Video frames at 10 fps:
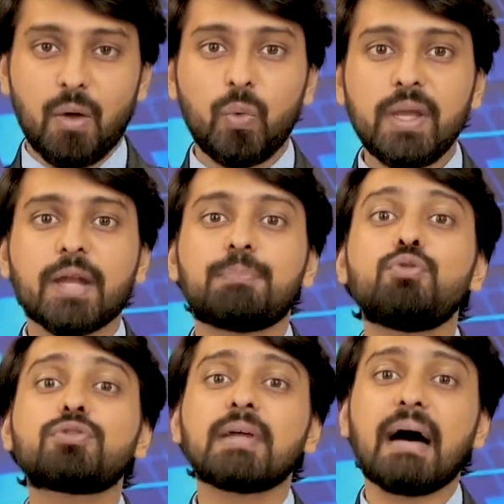We at
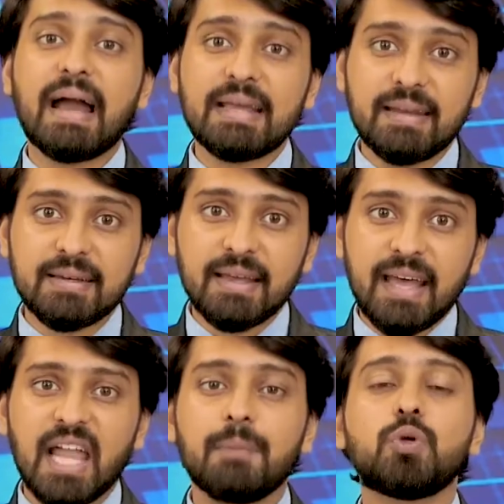purtainet
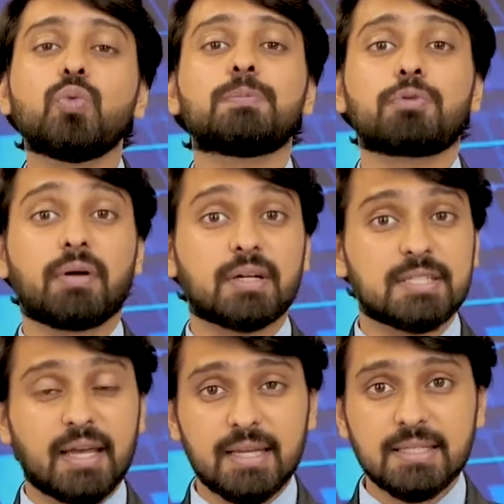help you with product
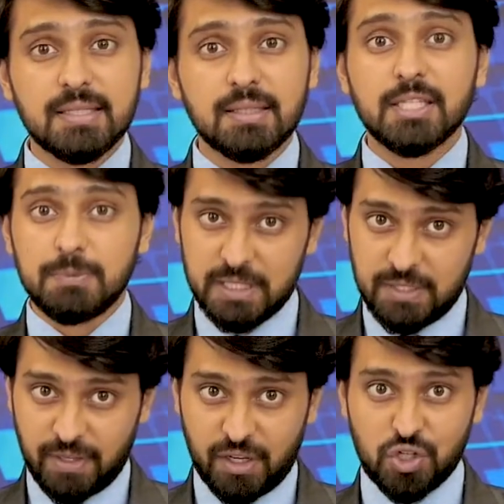size,
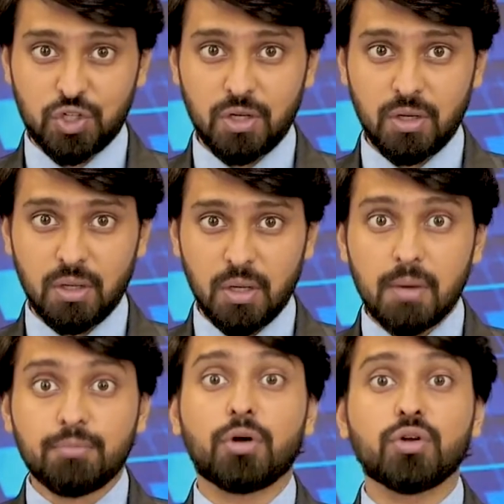specification,
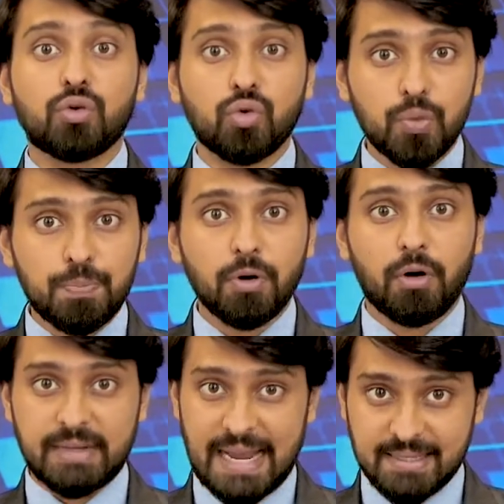product group
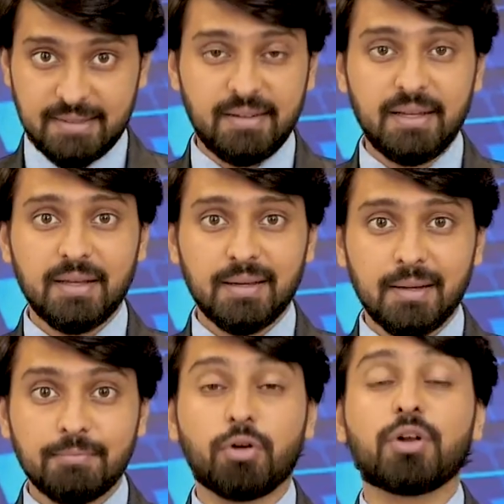or category,
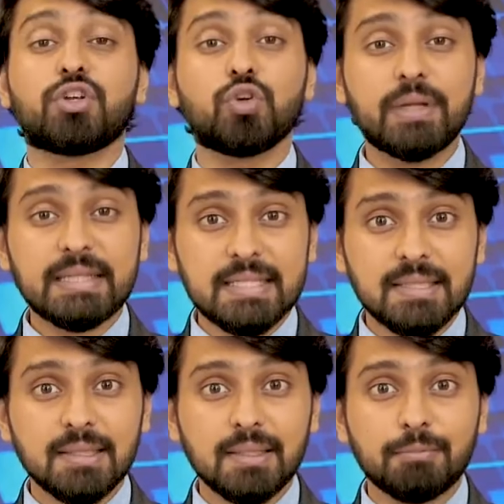product
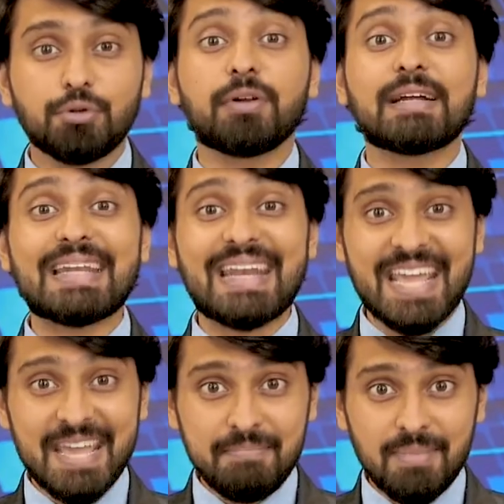units, product
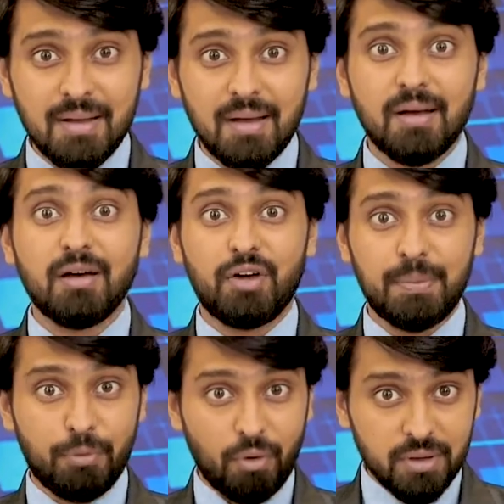name,
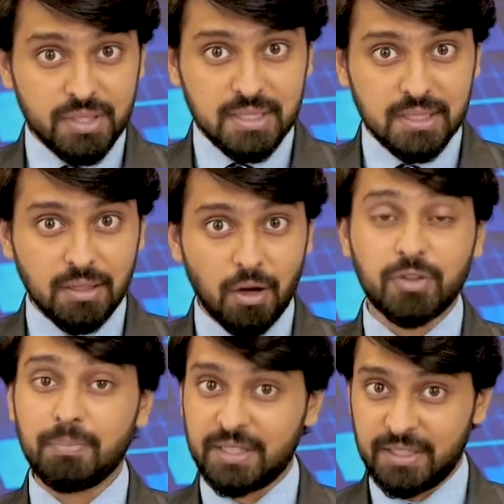reports of
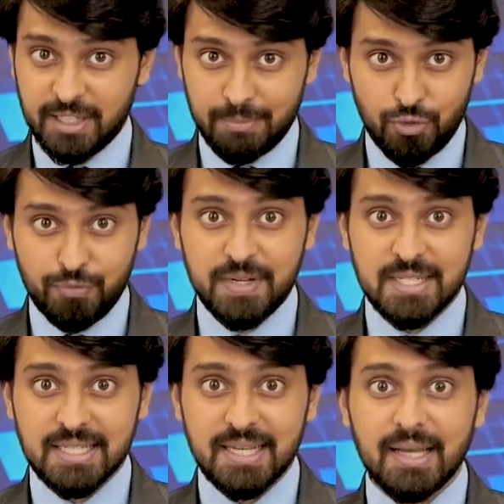the material
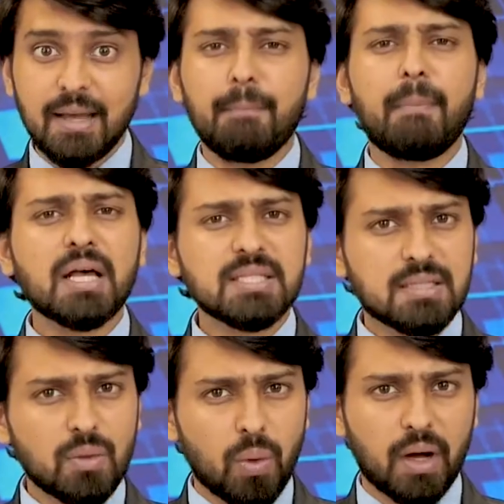movements,
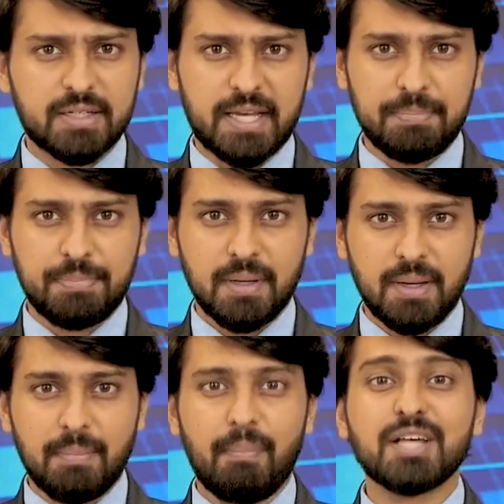master work type,
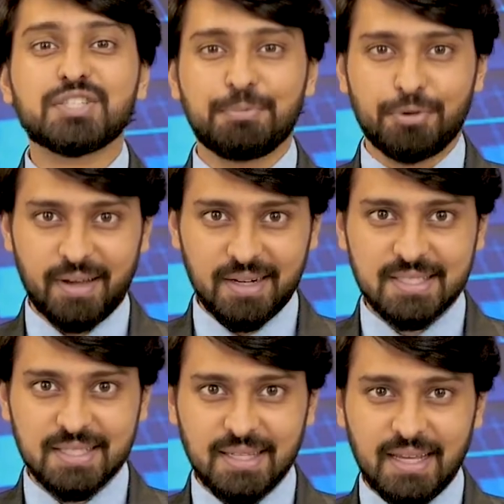master
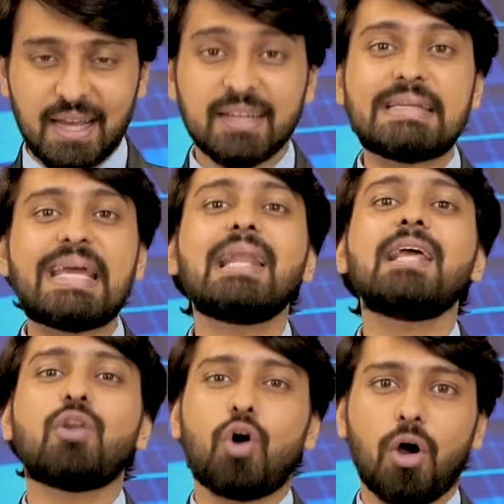products, and a
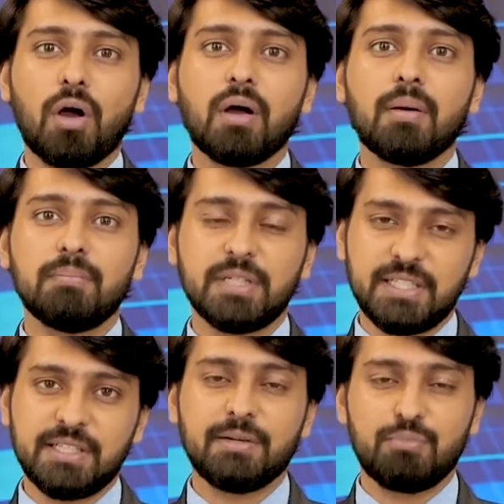daily log
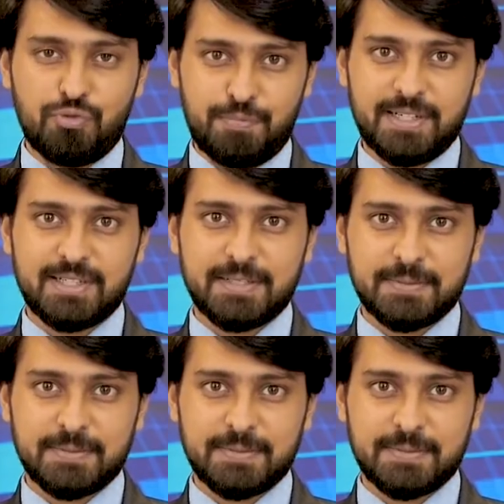material movement.